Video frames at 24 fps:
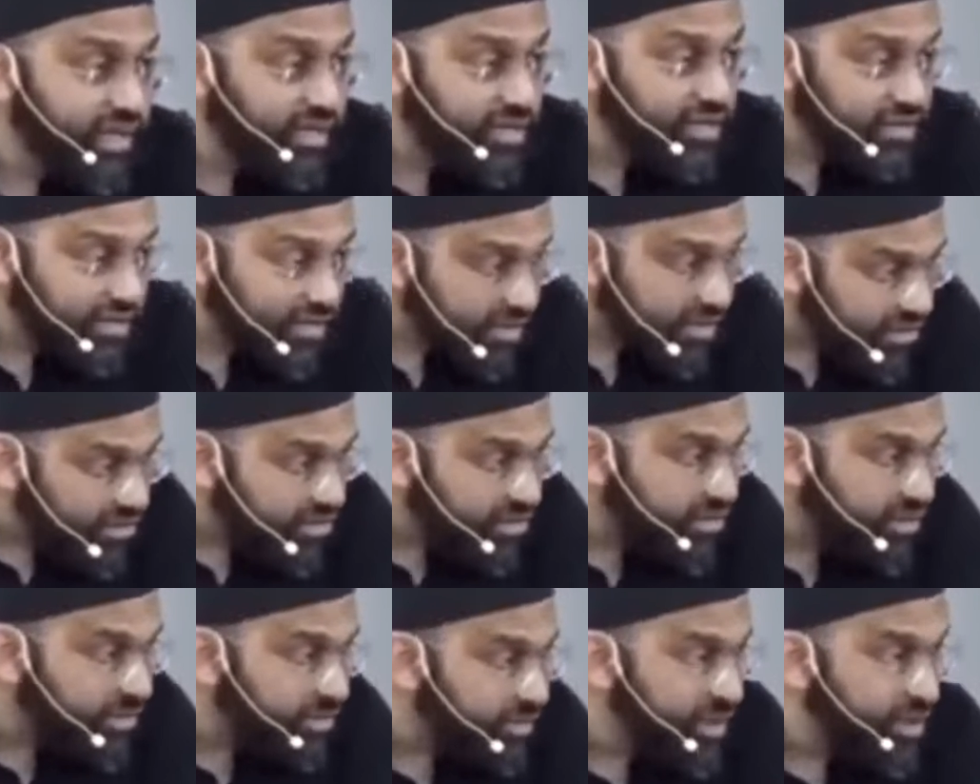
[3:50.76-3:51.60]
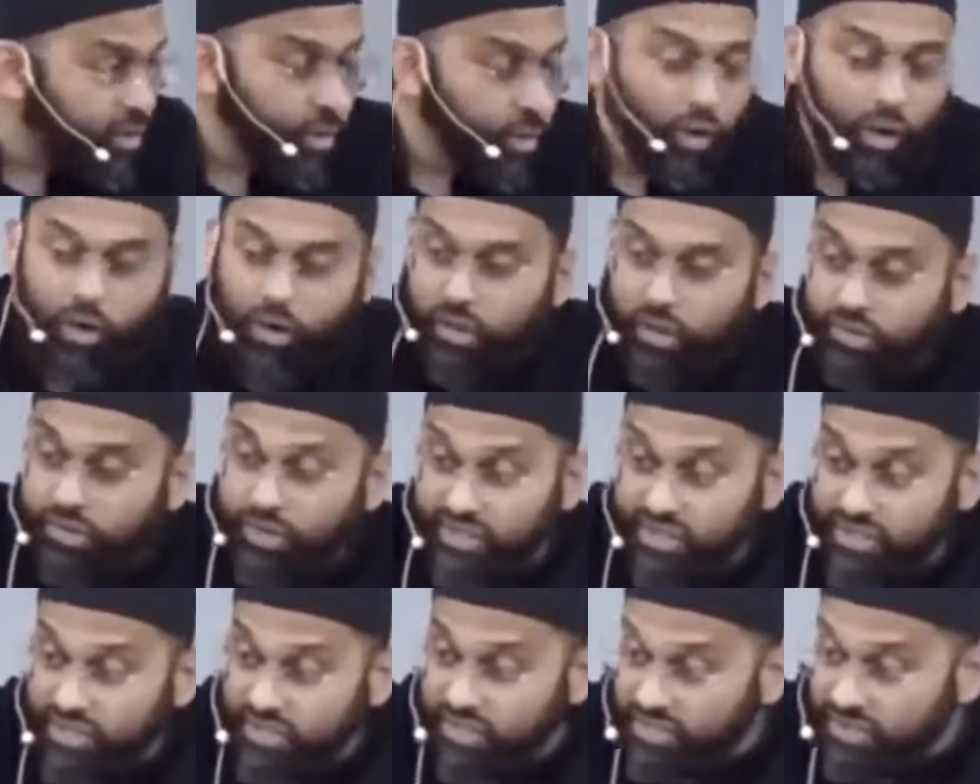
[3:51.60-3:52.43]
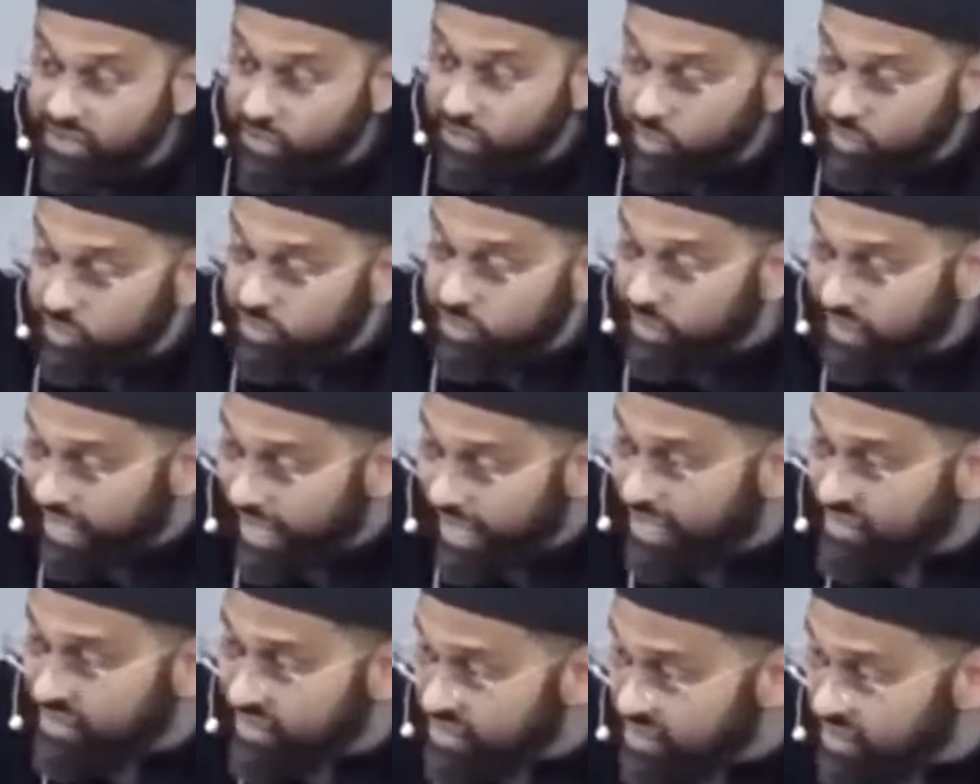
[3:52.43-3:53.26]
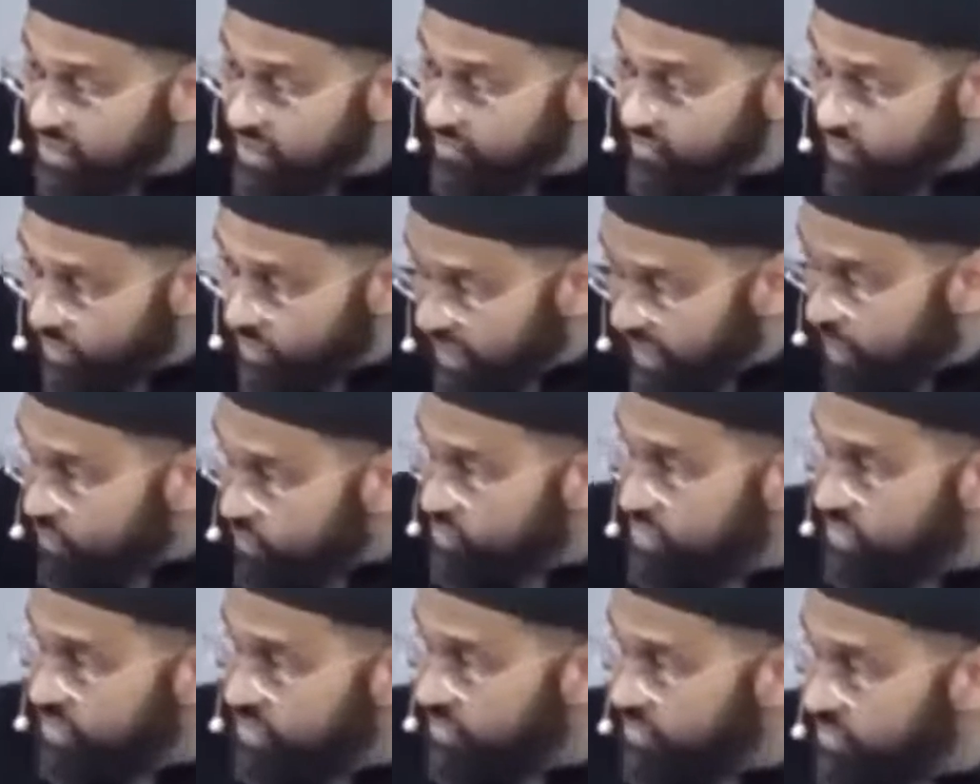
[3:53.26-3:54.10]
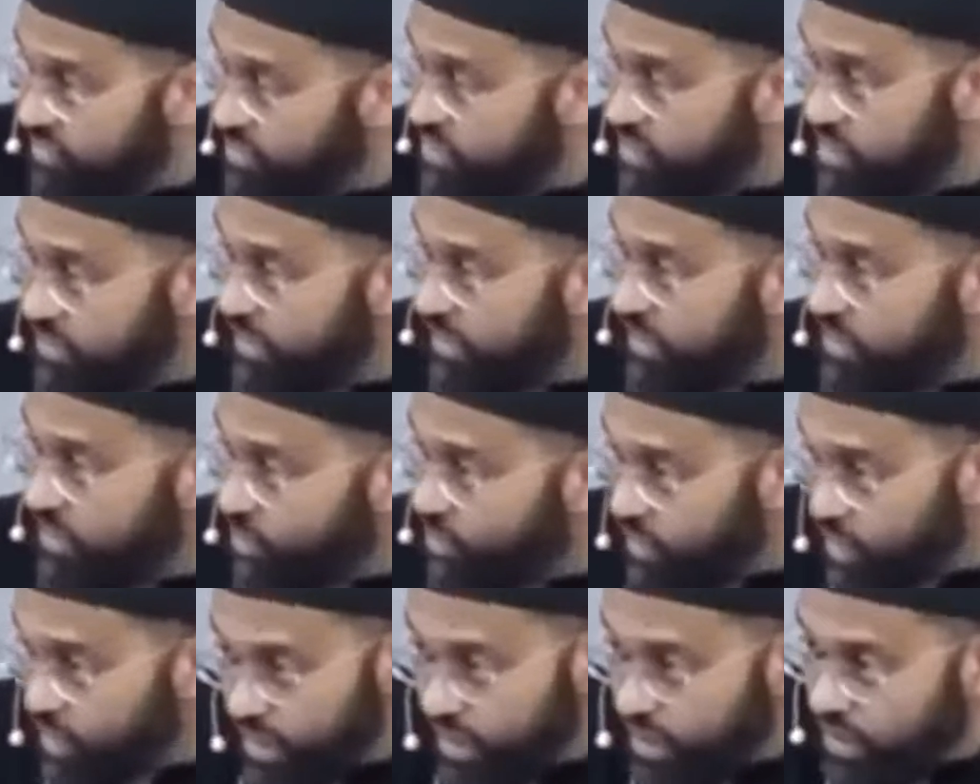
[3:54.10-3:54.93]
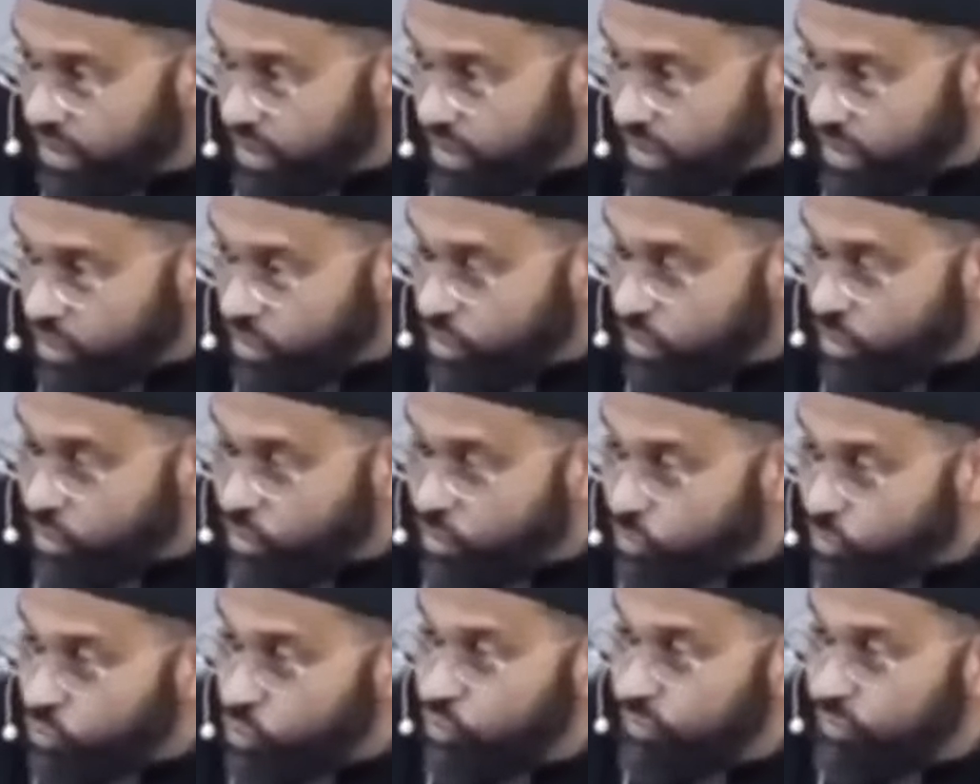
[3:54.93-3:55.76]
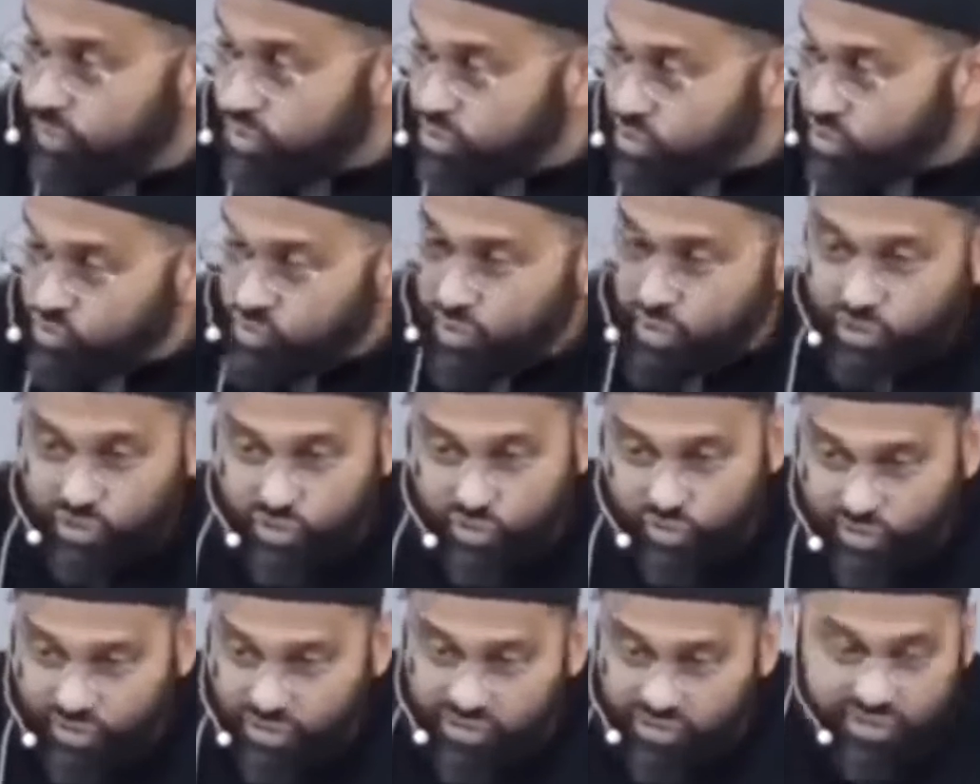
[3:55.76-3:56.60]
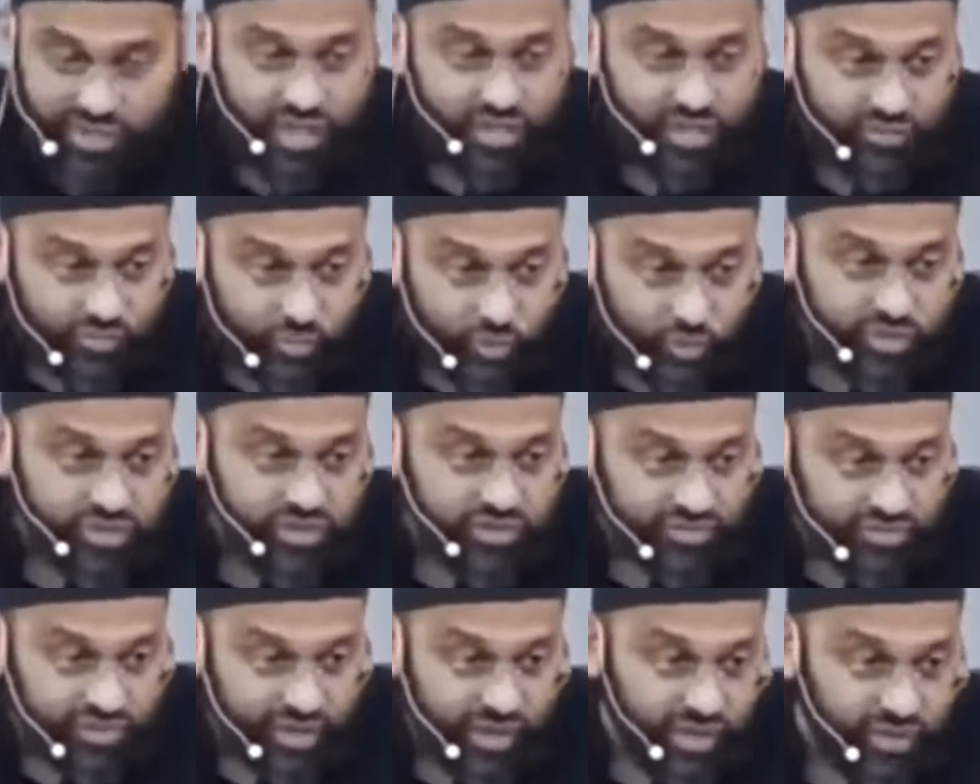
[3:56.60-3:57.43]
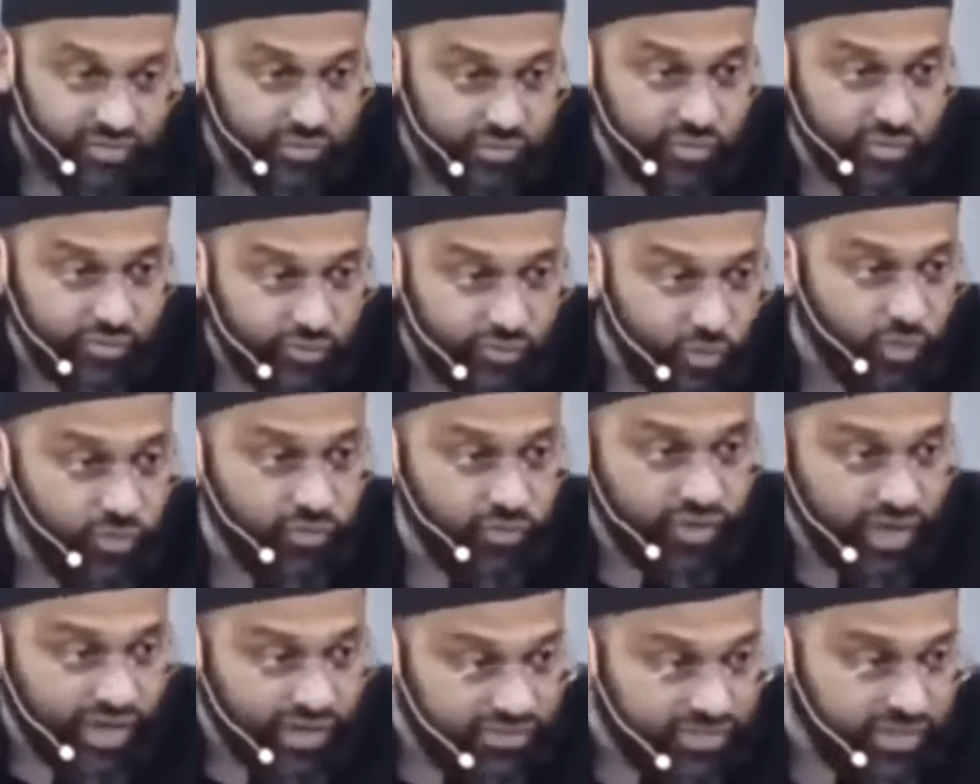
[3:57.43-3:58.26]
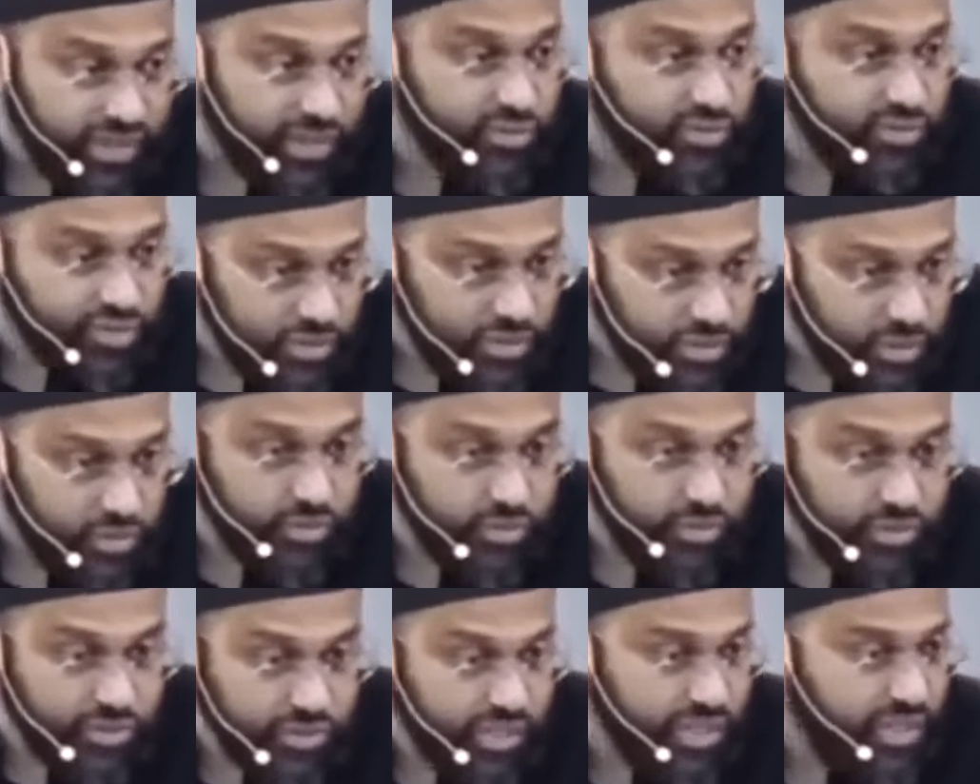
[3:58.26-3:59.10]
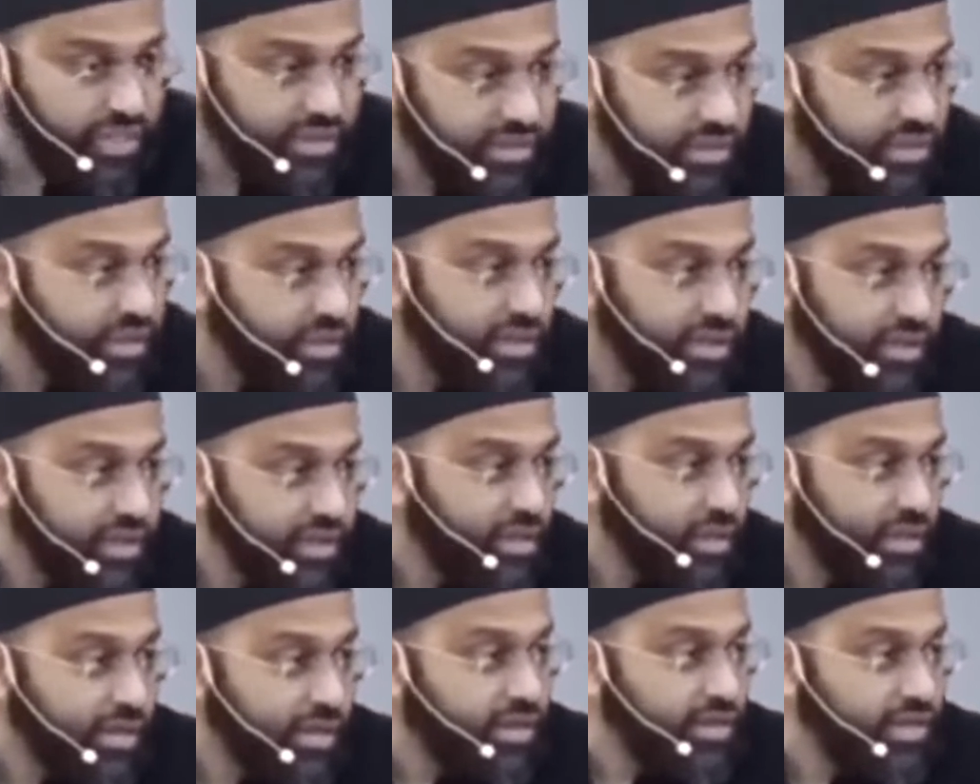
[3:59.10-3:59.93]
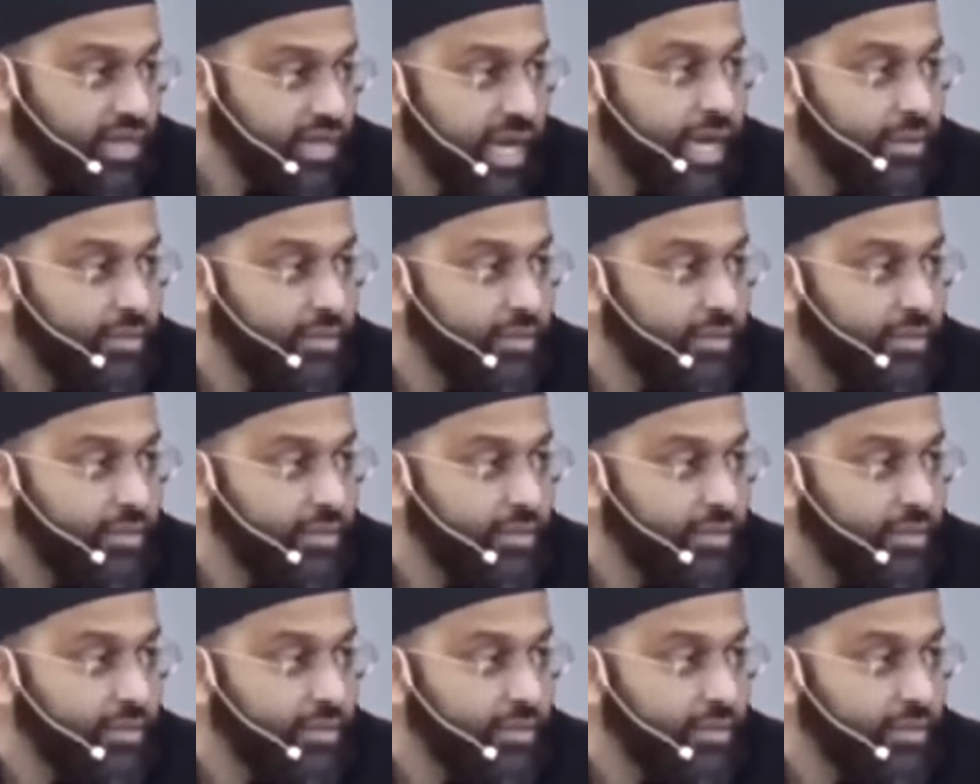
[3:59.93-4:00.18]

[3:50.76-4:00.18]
that there's a big wall that is lasting for thousands of years, and by the way, no human structure is that fortified for four or five thousand years that nothing